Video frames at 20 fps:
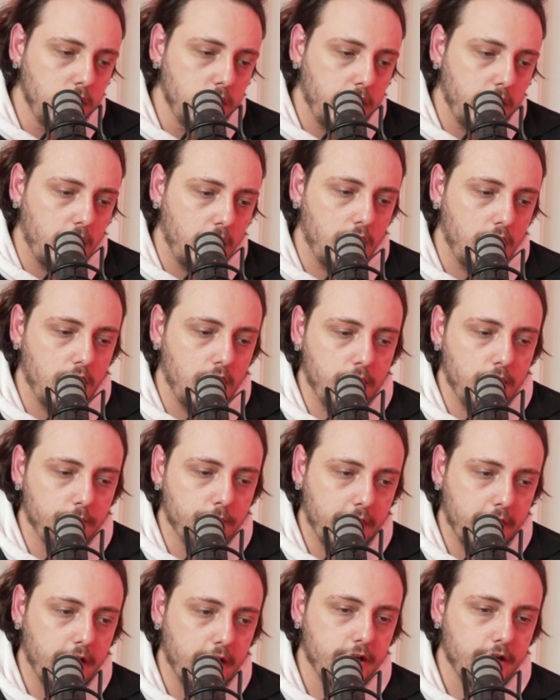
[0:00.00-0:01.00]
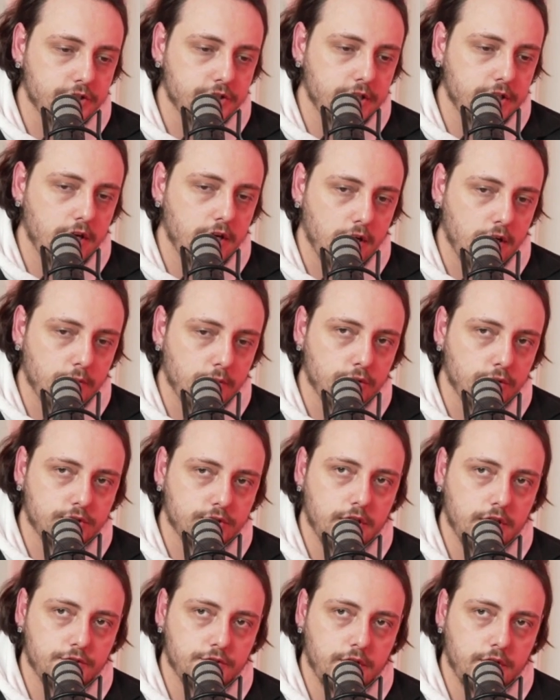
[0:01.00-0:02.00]
And I understand on both
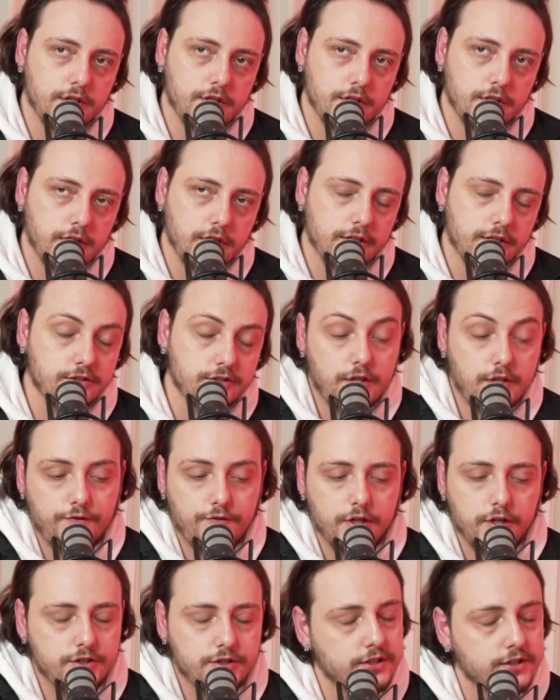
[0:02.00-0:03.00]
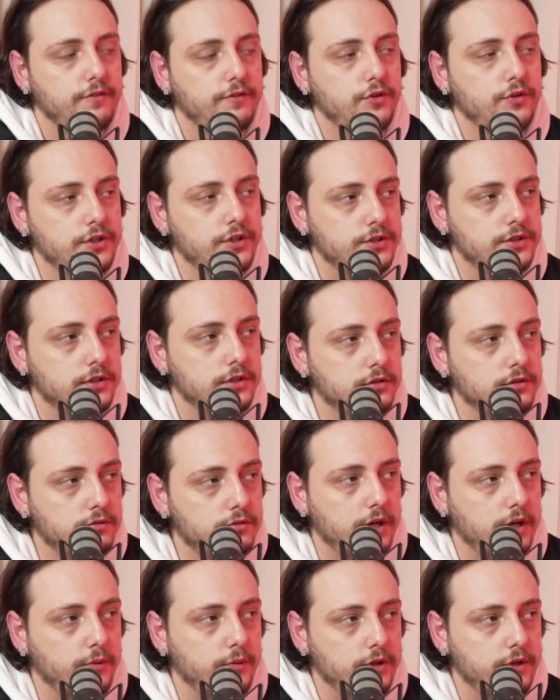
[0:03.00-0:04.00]
sides, right? The suffering, because it's never easy,
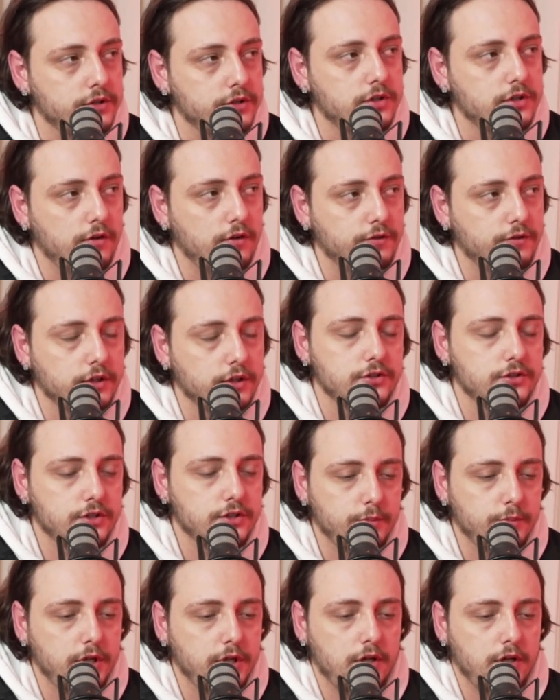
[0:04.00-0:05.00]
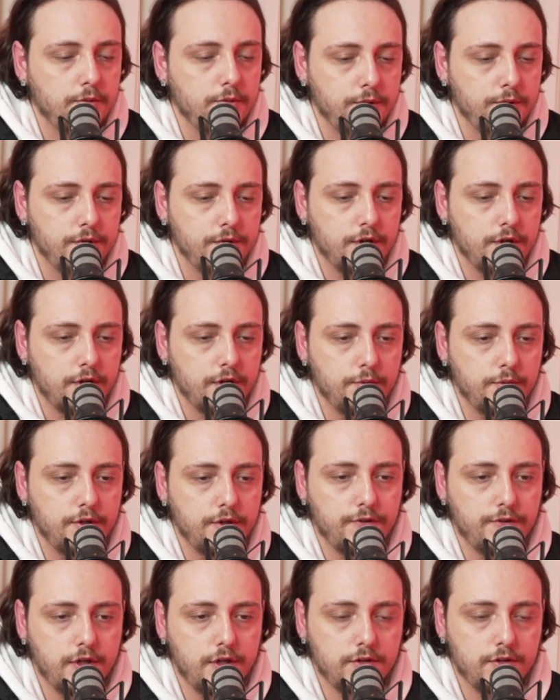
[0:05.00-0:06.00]
right? With this conflict, there's going to be a lot of people that are going to be
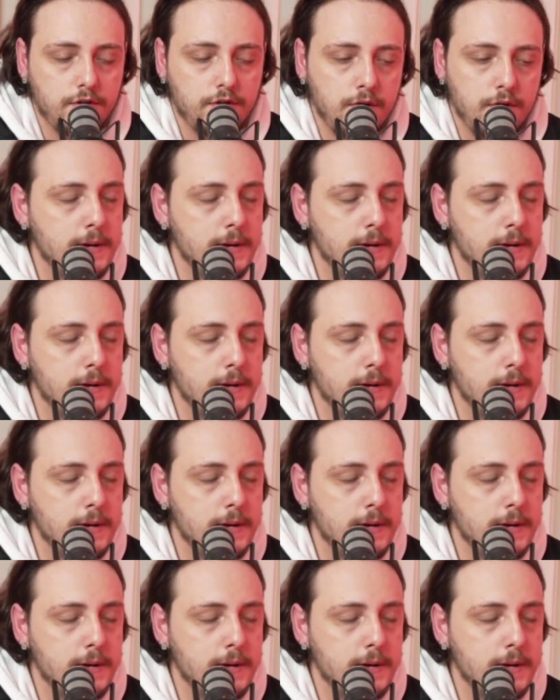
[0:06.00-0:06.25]
affected.